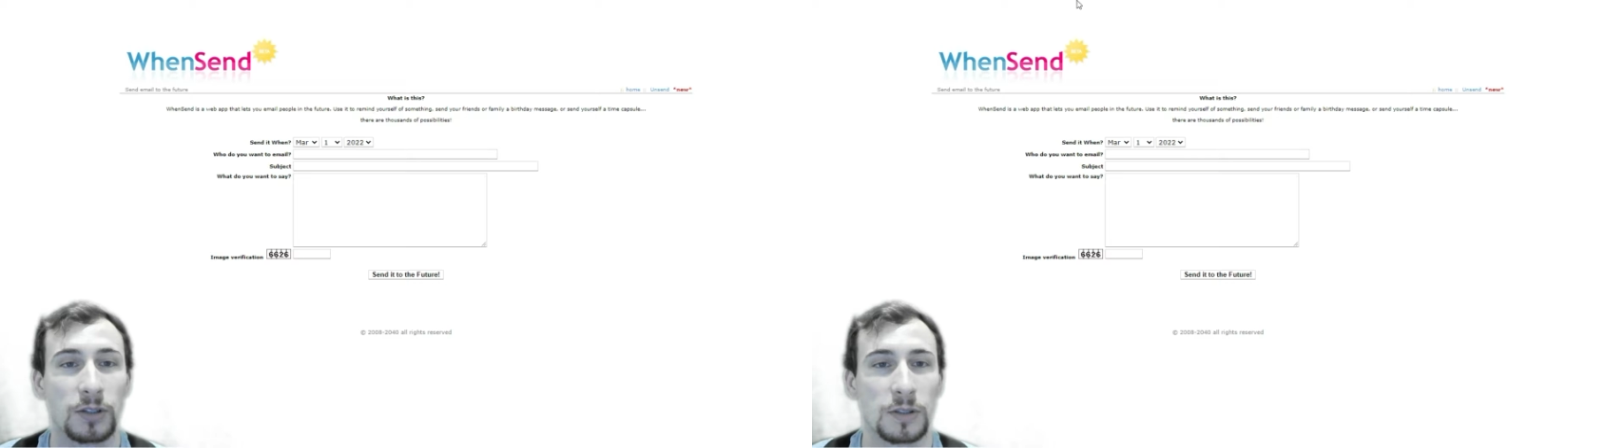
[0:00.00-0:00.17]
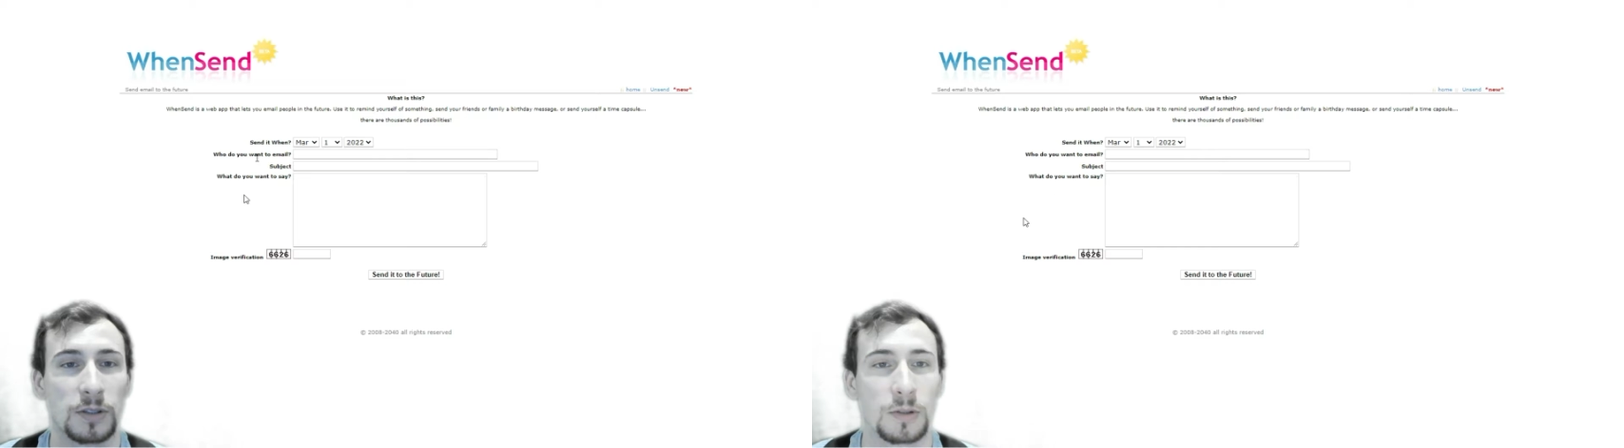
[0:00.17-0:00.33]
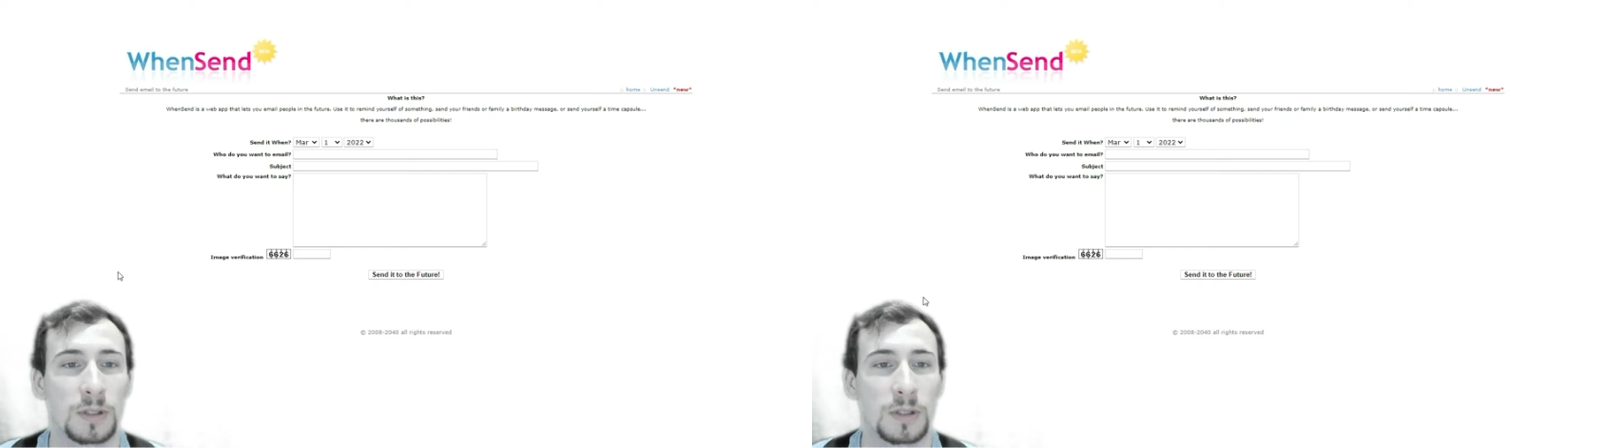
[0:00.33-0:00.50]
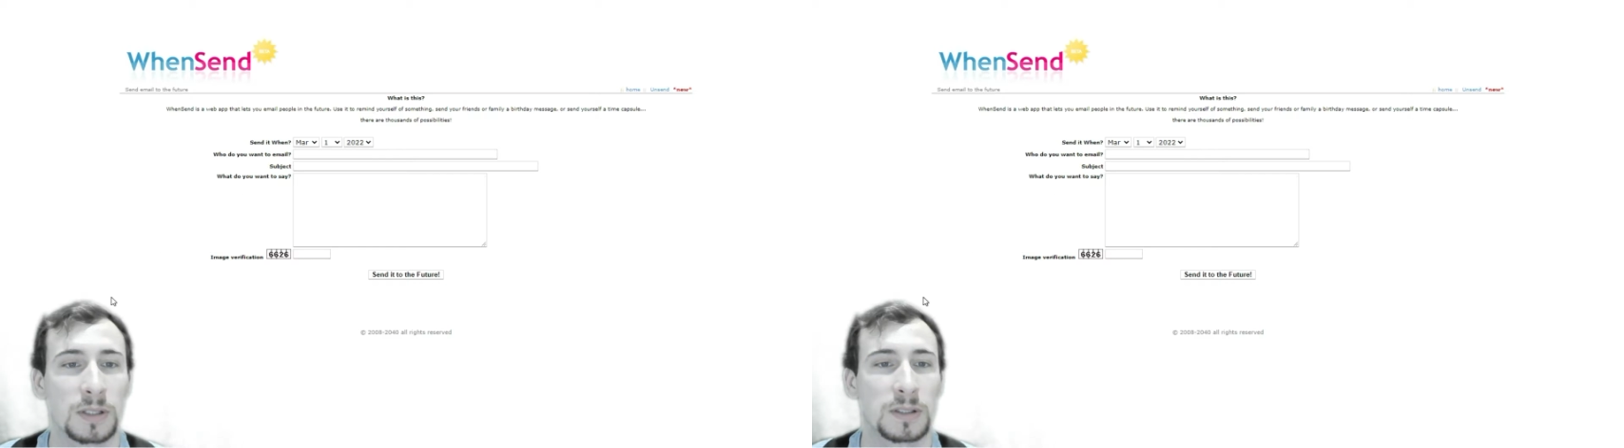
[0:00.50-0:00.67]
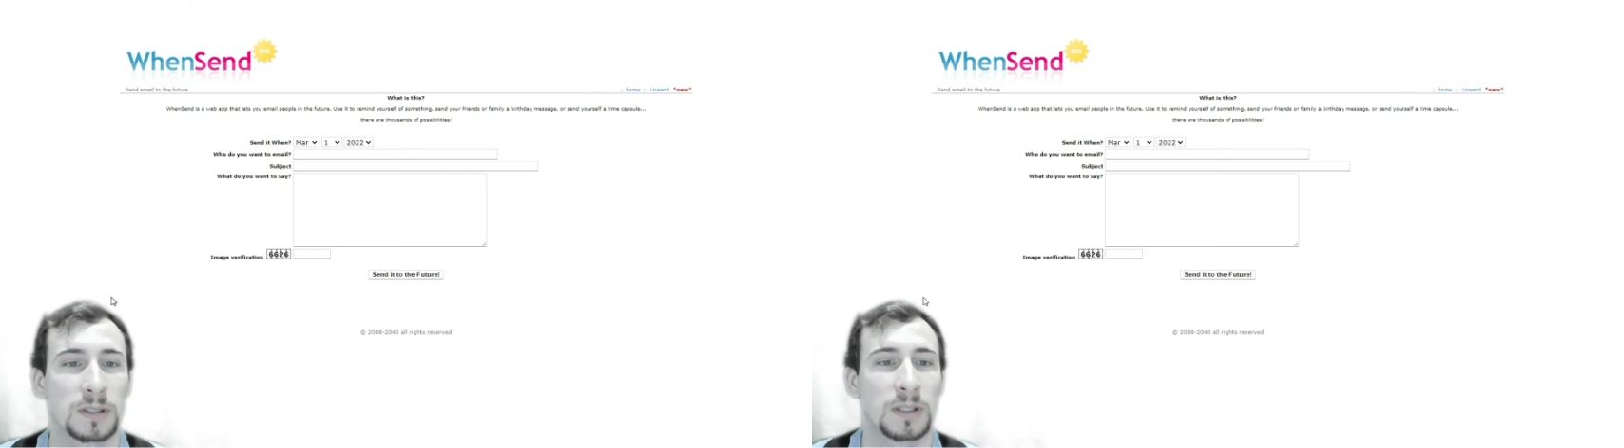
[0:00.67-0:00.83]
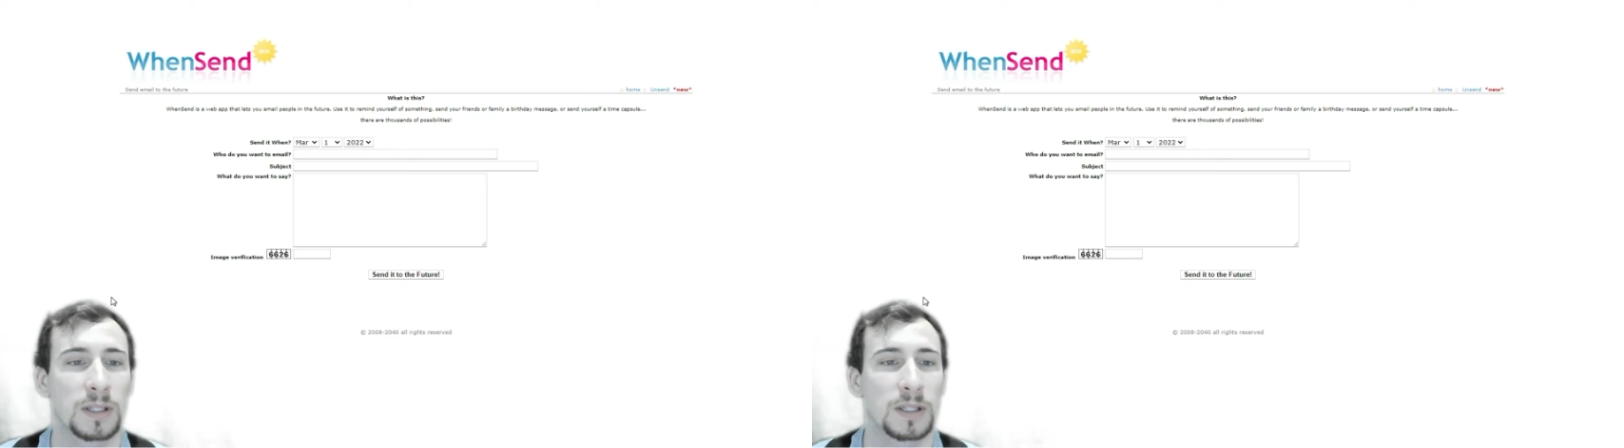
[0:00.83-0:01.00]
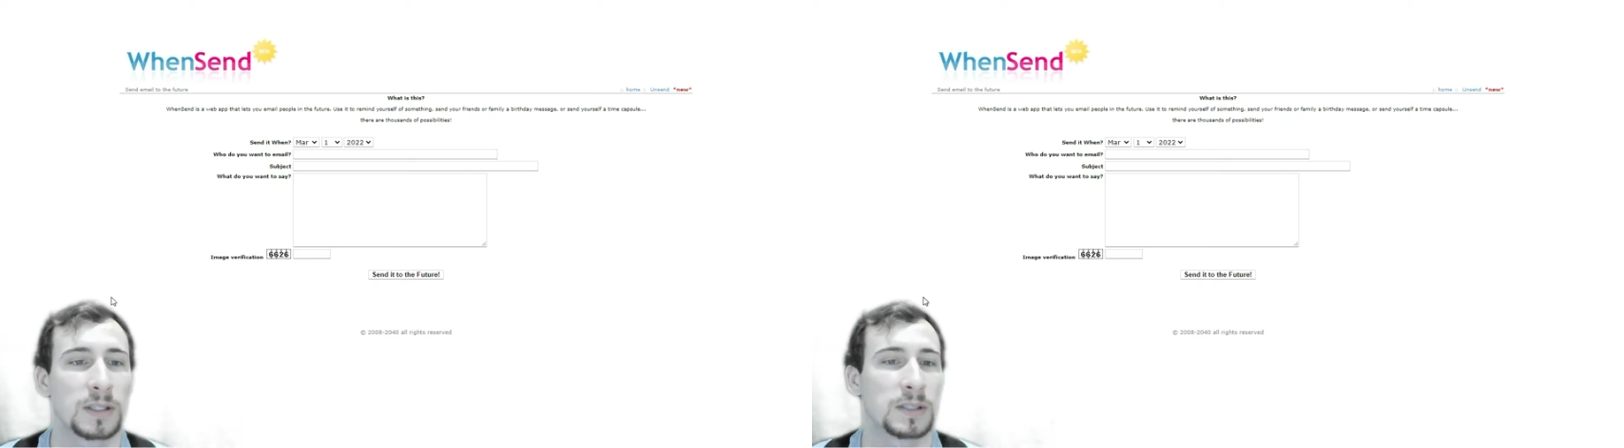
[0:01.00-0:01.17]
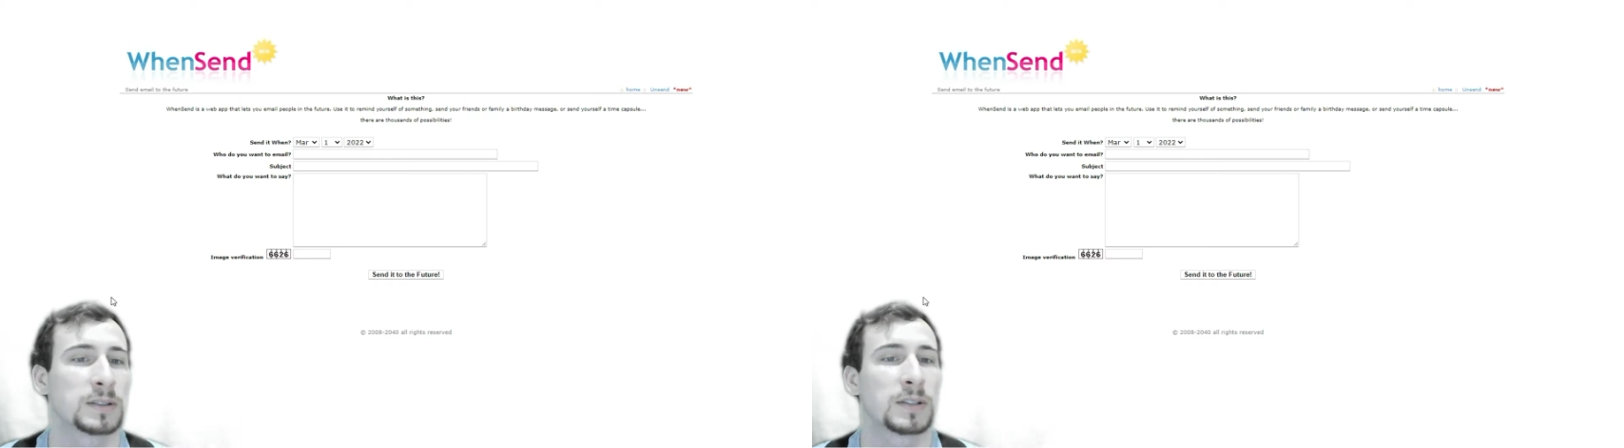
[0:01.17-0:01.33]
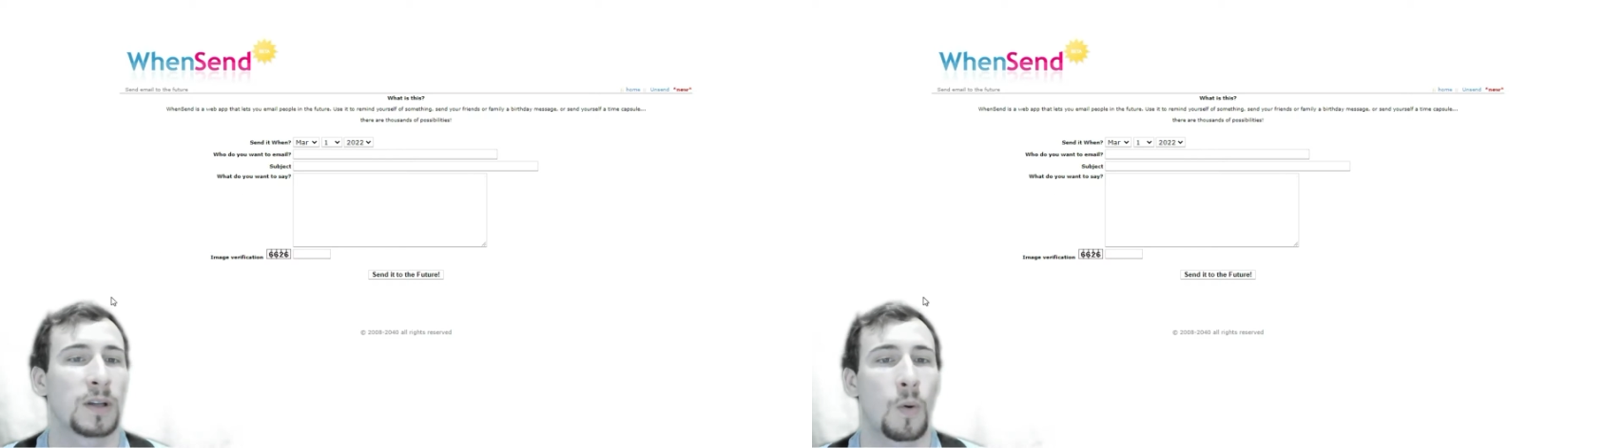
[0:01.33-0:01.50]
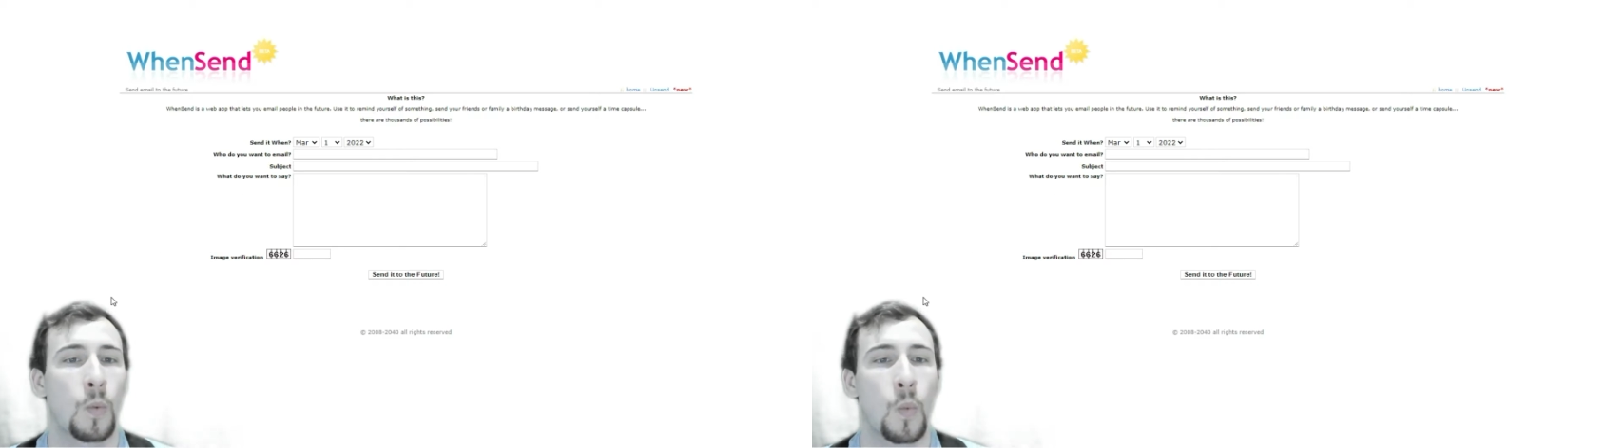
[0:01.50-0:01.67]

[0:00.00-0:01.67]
actually do this is